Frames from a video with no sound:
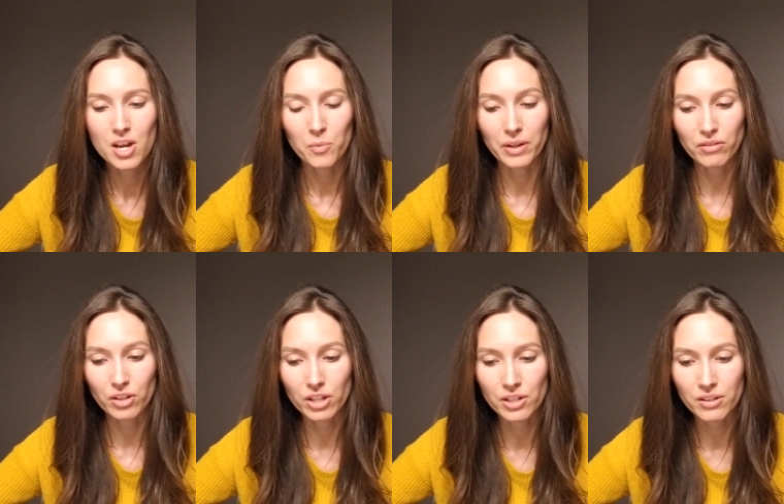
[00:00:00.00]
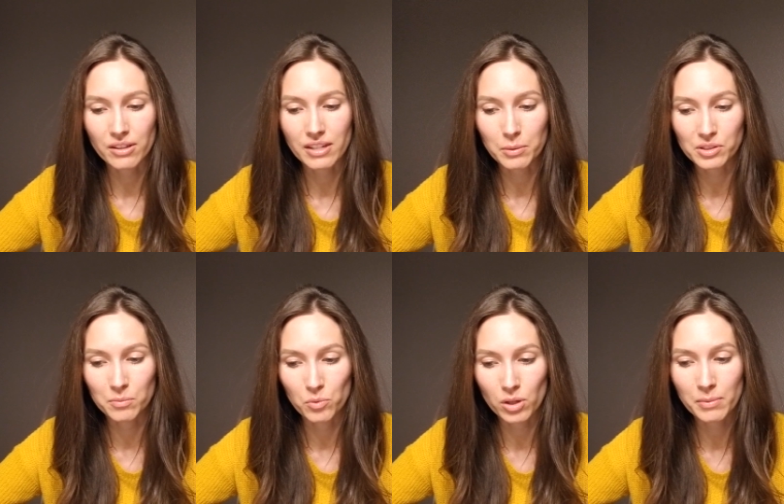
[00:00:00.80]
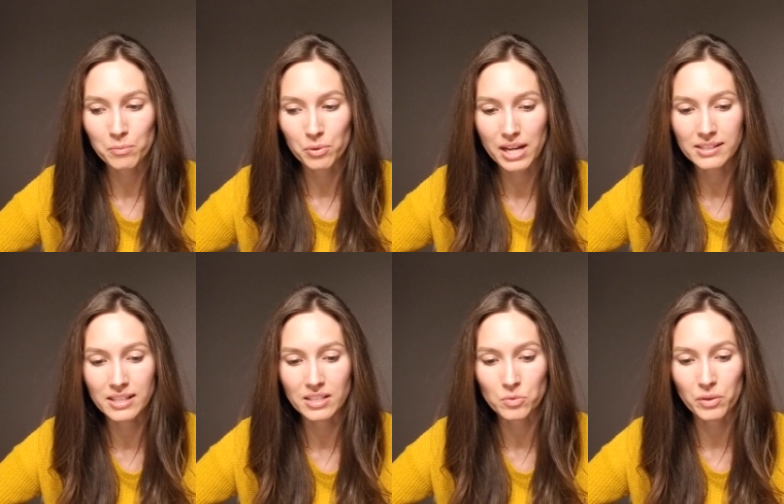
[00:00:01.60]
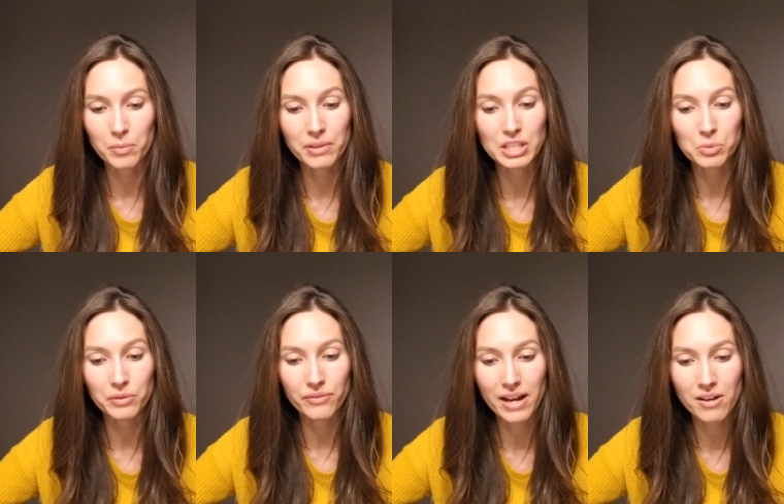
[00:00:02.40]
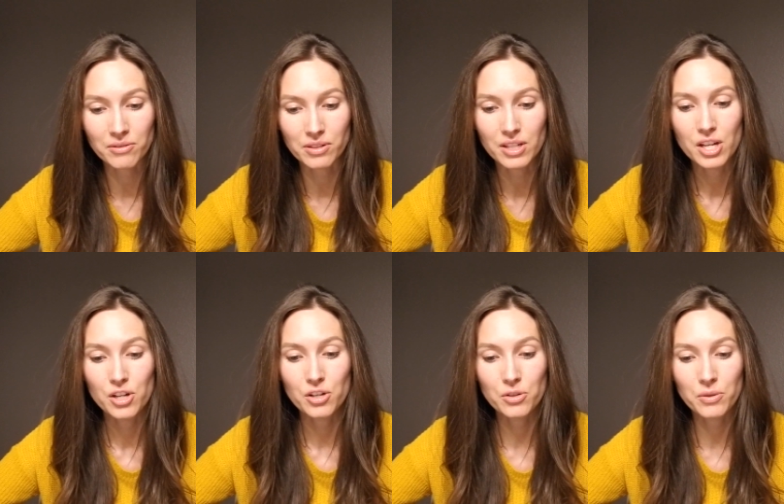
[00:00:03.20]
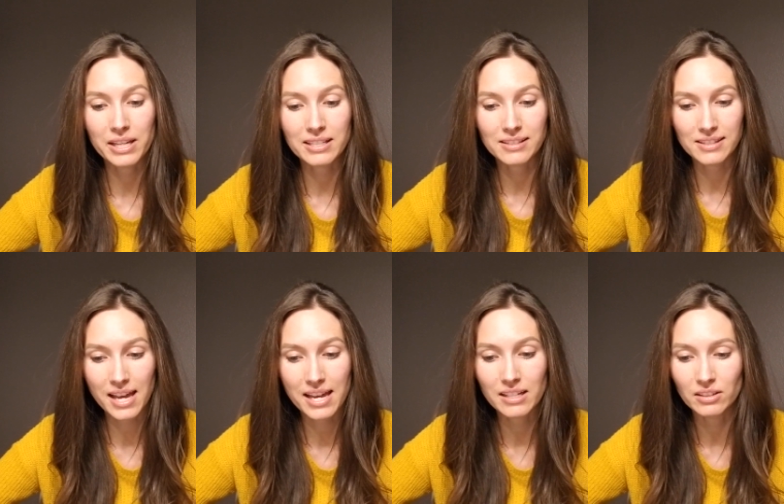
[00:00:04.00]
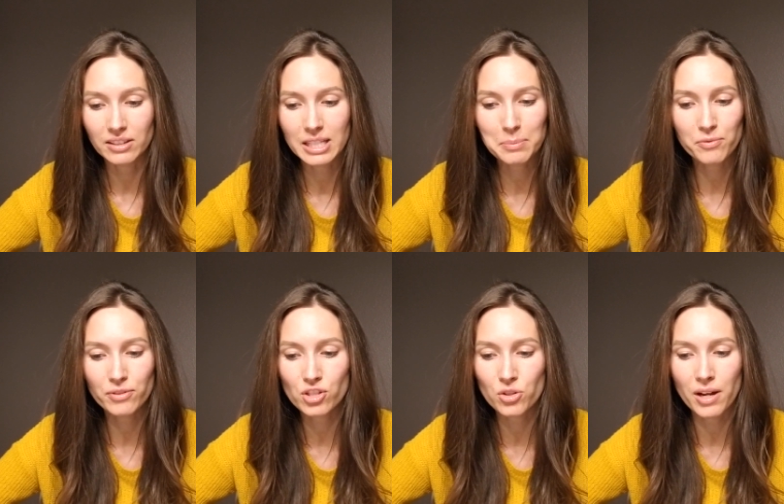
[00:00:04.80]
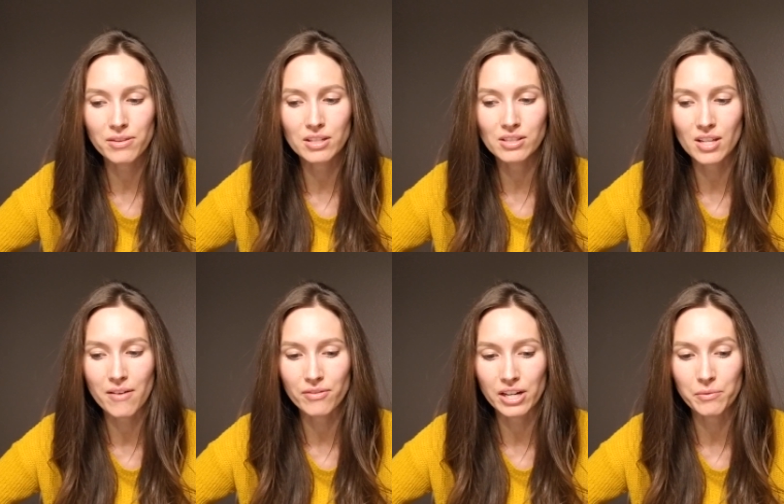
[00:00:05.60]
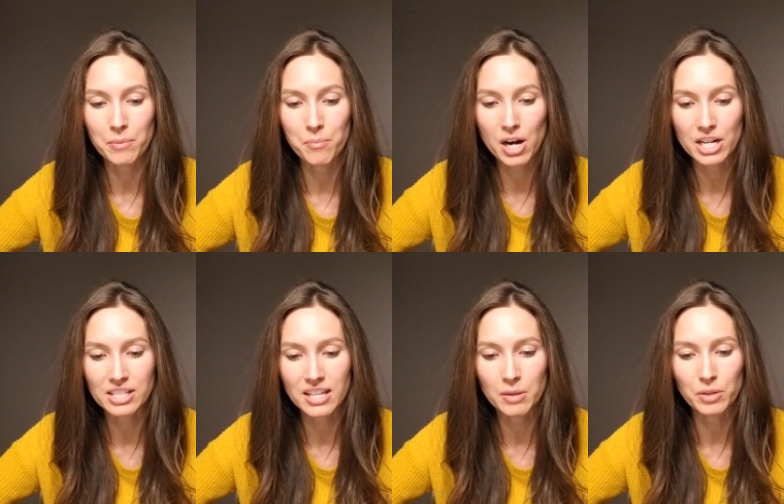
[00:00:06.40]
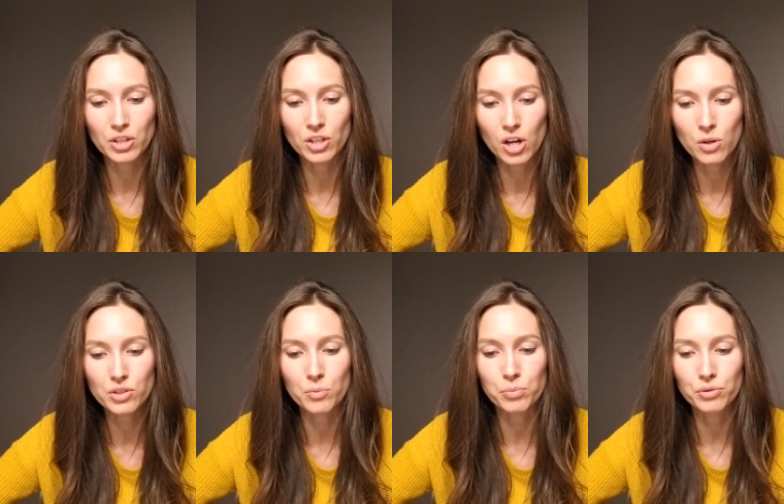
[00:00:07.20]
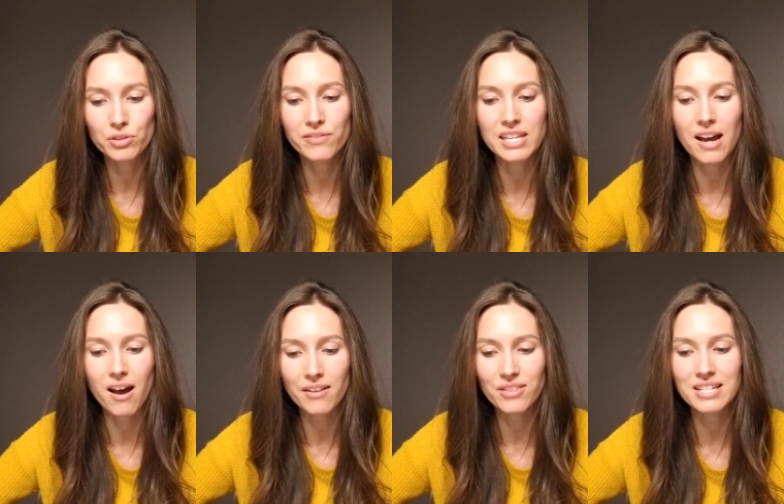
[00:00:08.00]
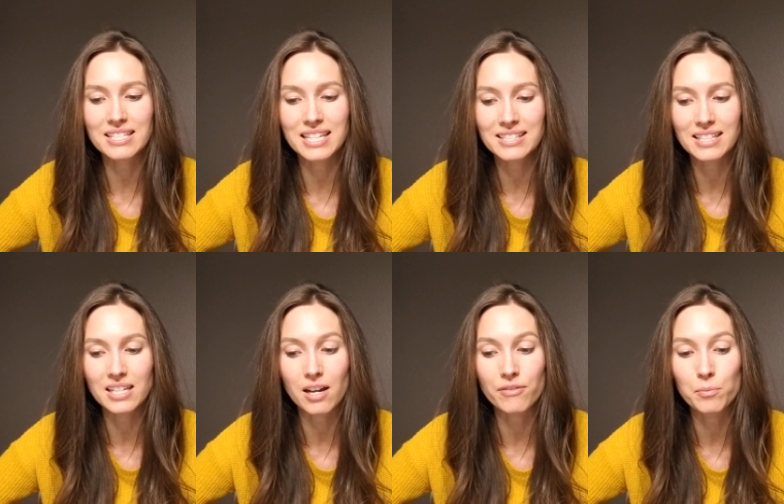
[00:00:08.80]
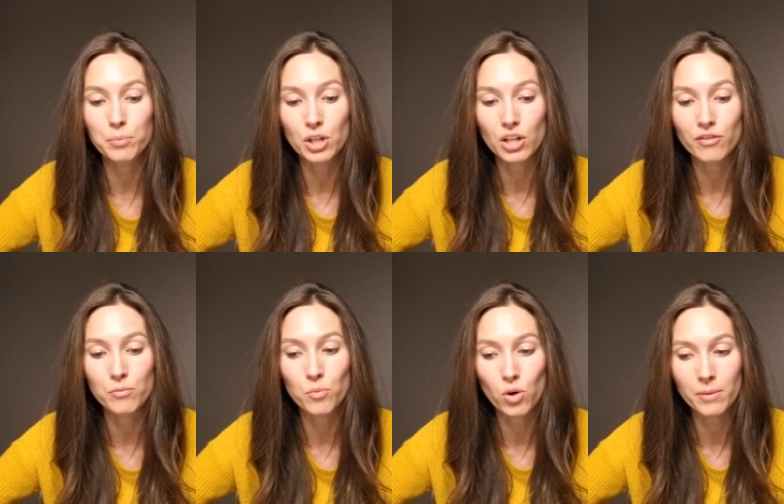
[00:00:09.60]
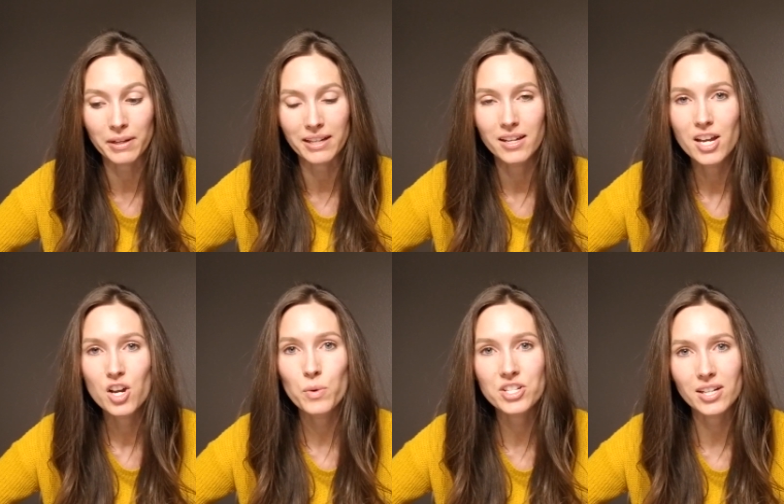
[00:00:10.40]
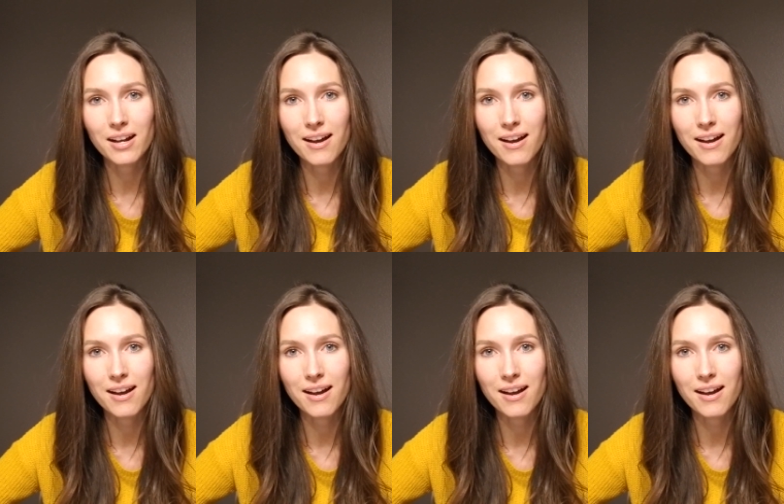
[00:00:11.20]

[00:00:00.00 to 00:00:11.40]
We learn that there was a Mormon present when the plates were found, who, it is said, leaped for joy at the discovery and remarked that it would go to prove the authenticity of the Book of Mormon, which it